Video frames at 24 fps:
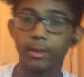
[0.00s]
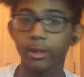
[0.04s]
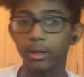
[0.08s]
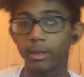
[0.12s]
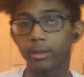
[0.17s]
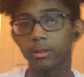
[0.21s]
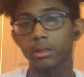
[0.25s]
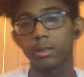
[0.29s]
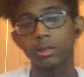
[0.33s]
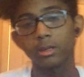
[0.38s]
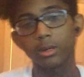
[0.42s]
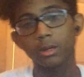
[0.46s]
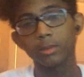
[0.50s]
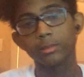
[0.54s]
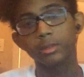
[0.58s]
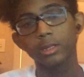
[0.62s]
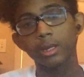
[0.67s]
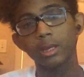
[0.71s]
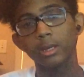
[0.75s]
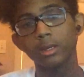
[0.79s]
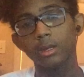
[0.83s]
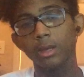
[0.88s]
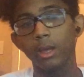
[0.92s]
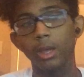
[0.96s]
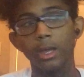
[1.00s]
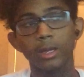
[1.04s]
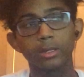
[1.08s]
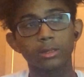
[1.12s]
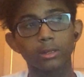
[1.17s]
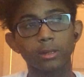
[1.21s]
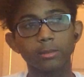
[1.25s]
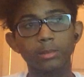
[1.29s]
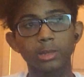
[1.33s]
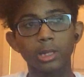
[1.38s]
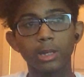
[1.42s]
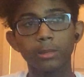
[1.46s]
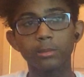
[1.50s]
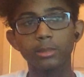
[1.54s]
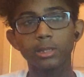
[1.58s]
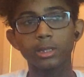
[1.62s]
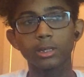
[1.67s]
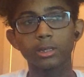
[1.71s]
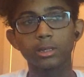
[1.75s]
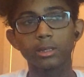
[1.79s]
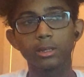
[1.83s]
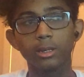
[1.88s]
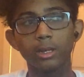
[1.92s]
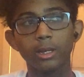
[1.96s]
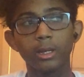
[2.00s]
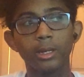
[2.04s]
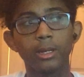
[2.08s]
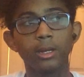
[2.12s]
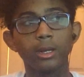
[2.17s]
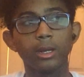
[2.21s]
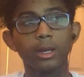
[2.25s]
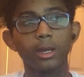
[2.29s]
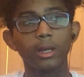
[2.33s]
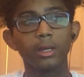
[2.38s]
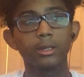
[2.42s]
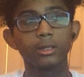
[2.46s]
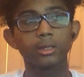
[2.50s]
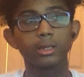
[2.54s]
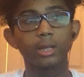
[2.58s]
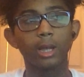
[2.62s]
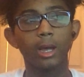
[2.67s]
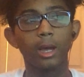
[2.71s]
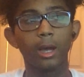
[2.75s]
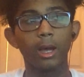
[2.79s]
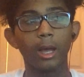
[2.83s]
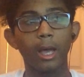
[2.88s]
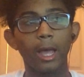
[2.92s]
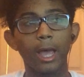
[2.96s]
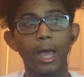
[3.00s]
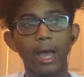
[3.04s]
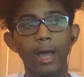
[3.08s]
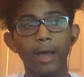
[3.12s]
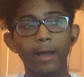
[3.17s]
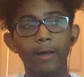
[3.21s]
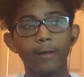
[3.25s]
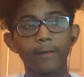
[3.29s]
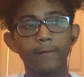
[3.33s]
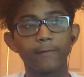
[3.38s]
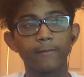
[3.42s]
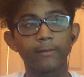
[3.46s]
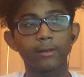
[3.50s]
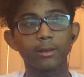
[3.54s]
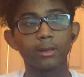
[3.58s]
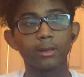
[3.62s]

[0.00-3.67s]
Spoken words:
thing, you know what I'm saying? Sometimes it's good to have